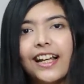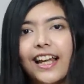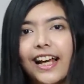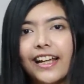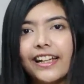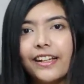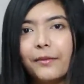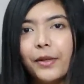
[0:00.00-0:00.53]

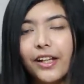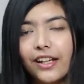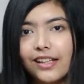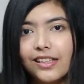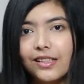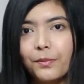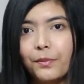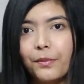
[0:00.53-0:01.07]
Like,
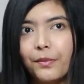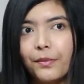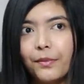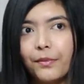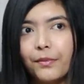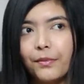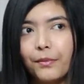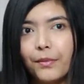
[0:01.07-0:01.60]
because
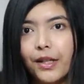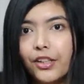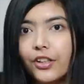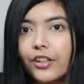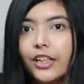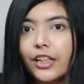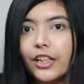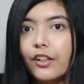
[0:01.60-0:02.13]

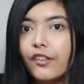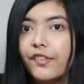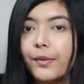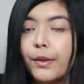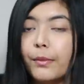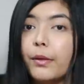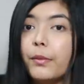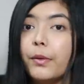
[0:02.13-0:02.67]
majority of
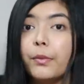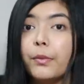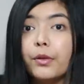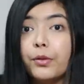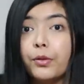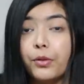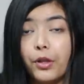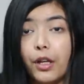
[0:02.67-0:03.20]
Myanmar people
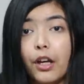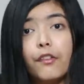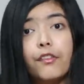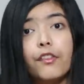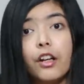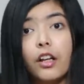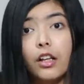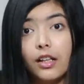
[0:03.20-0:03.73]
do not have
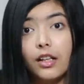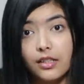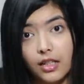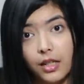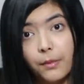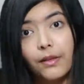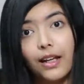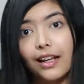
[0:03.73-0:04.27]
a last
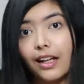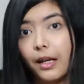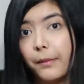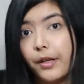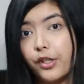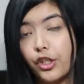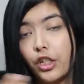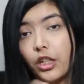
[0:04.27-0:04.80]
name, like I
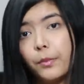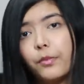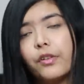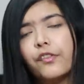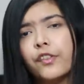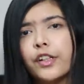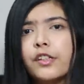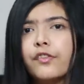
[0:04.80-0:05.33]
mentioned in
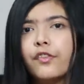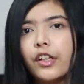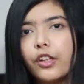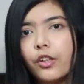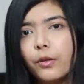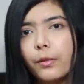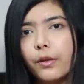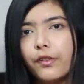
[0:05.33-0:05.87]
previous
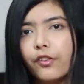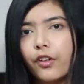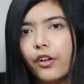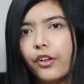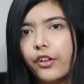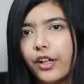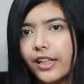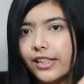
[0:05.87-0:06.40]
video
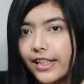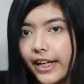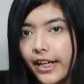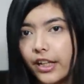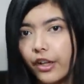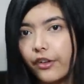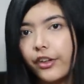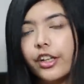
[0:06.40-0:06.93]
before. You can check
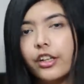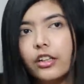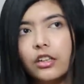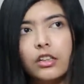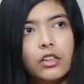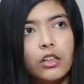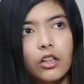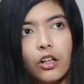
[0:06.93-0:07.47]
it out here
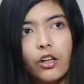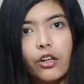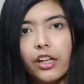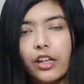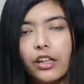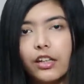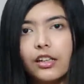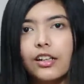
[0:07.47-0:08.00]
or
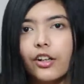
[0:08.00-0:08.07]
here